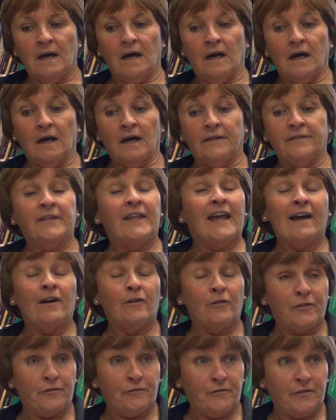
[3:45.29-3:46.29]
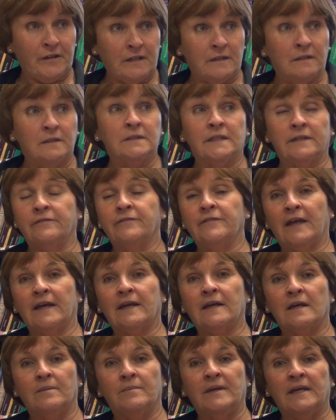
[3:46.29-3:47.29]
uh, the health field if they
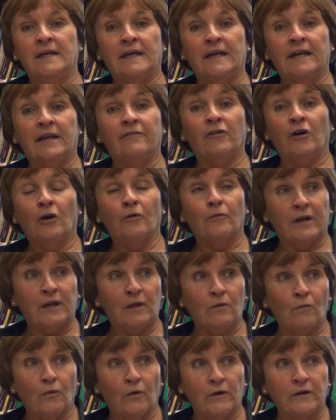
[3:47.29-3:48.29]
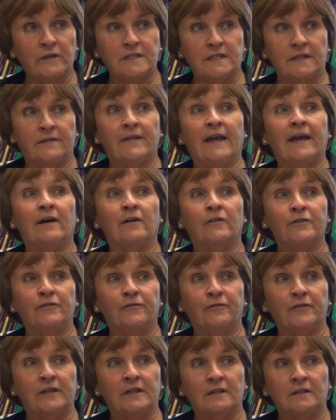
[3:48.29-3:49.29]
come in and have already worked in the health
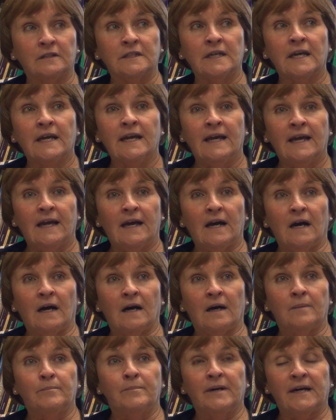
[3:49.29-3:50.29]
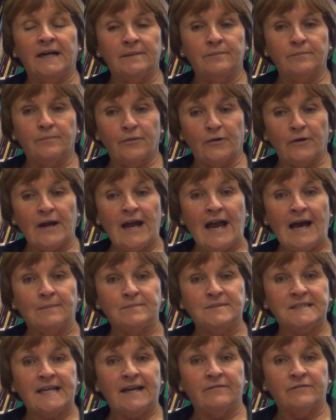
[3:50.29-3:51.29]
field uh, but
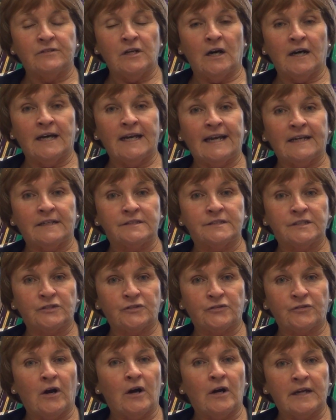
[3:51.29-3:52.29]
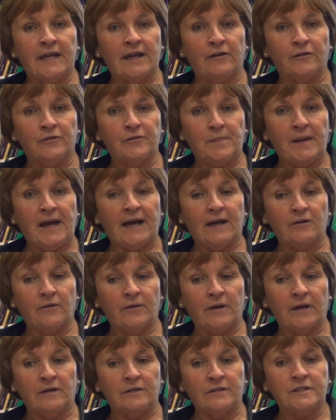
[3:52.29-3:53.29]
perhaps have not had a strong health
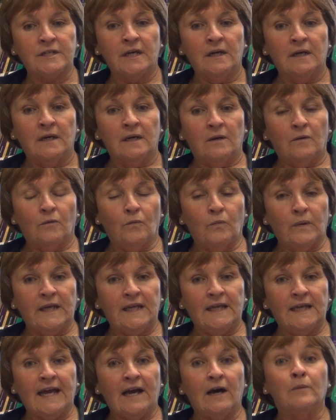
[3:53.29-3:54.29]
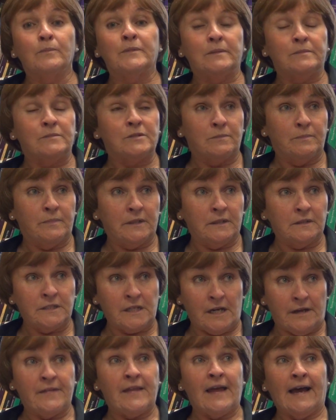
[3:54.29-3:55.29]
background. We help them to build
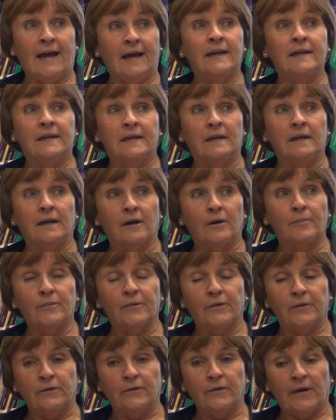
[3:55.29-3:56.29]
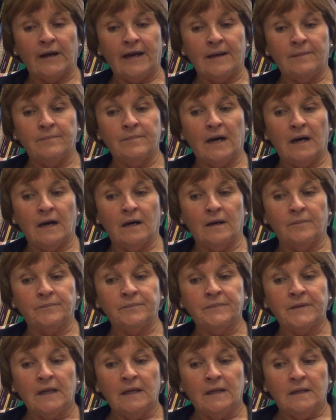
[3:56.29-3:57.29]
on that in our program.
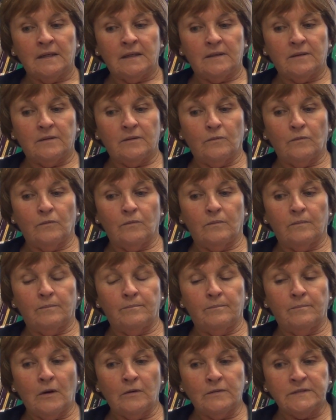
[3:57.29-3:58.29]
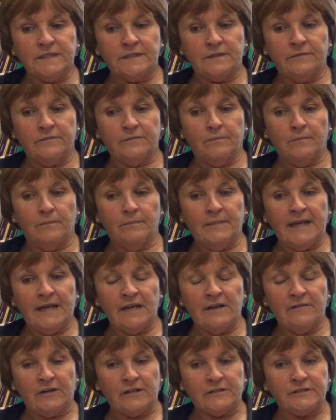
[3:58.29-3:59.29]
Um, most of
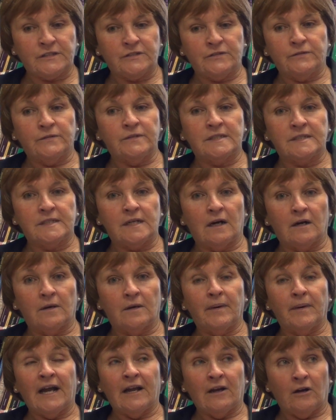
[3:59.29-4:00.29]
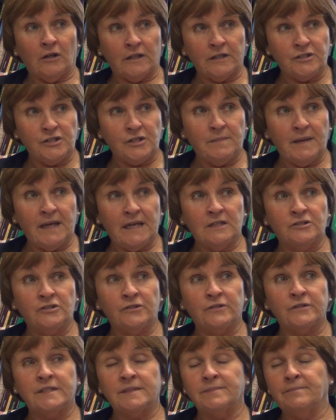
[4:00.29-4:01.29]
many of our students biology
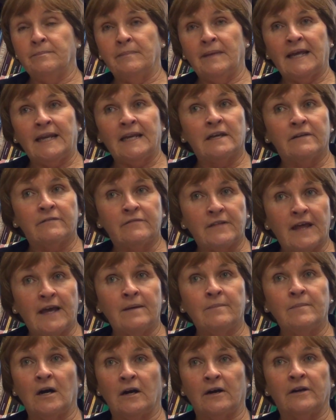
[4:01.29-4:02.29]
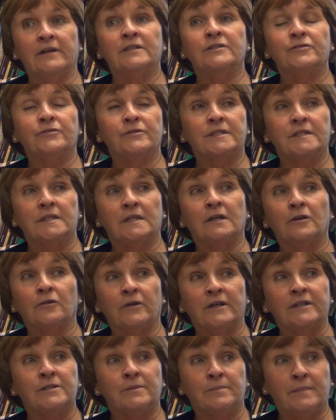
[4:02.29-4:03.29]
majors many of them are interested in
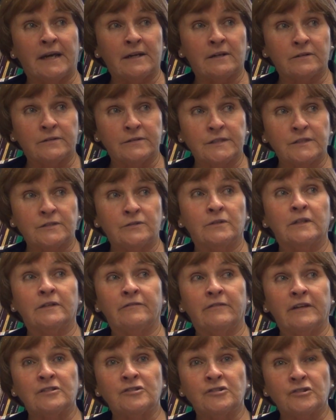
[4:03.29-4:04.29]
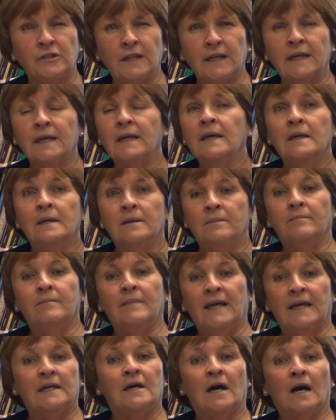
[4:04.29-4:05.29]
going to medical school eventually
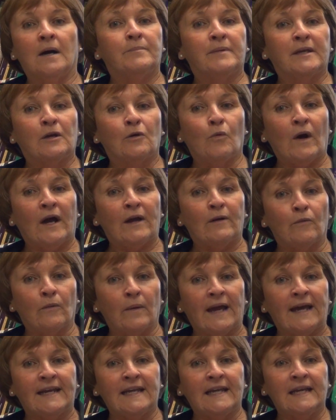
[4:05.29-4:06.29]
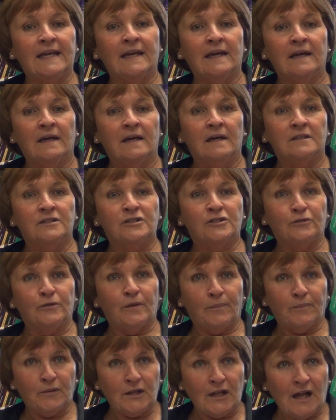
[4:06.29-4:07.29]
may not be quite ready to
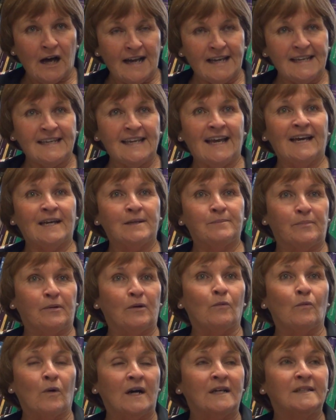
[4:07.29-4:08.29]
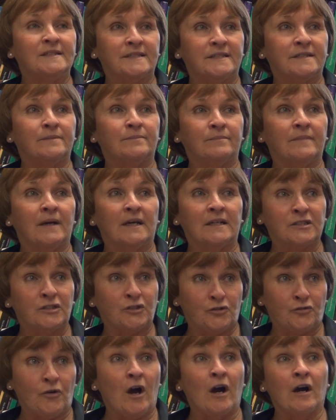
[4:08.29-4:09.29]
apply yet but want some a
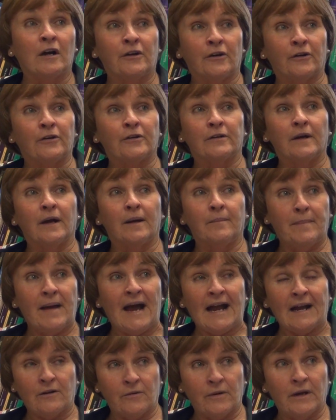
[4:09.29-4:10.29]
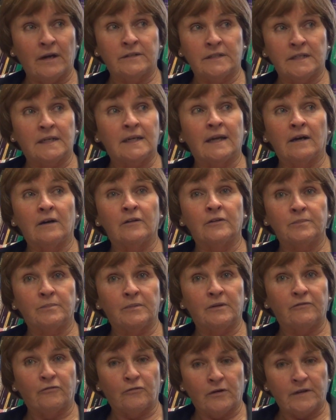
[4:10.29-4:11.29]
stronger background in health
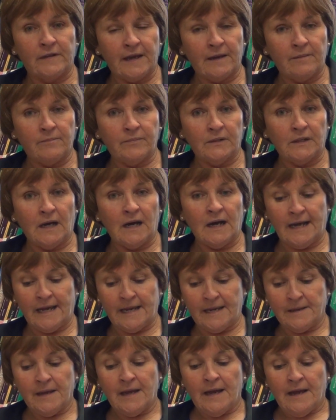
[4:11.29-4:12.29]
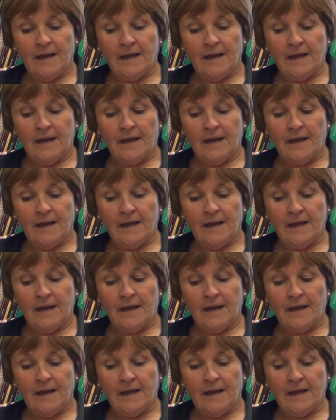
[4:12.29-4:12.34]
before they apply